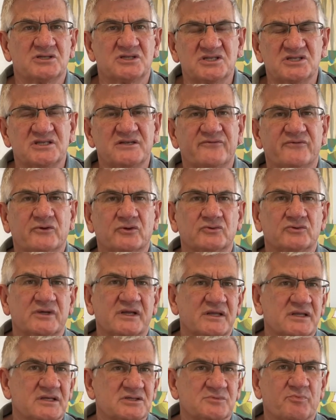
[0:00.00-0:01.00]
this difficulty,
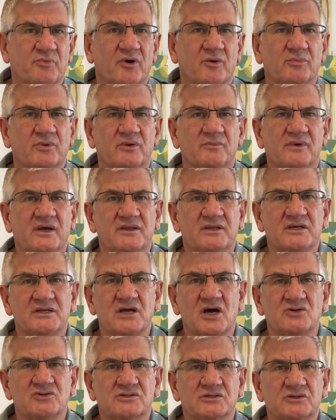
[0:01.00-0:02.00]
this problem, and there's
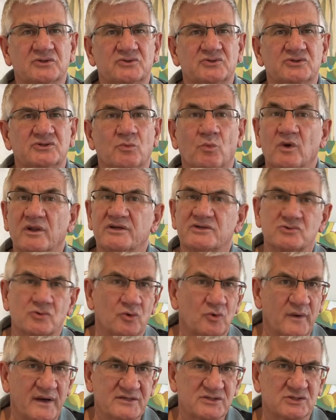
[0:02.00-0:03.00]
no solution. Well, there's
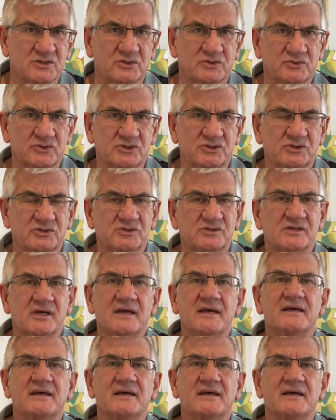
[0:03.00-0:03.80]
always solutions.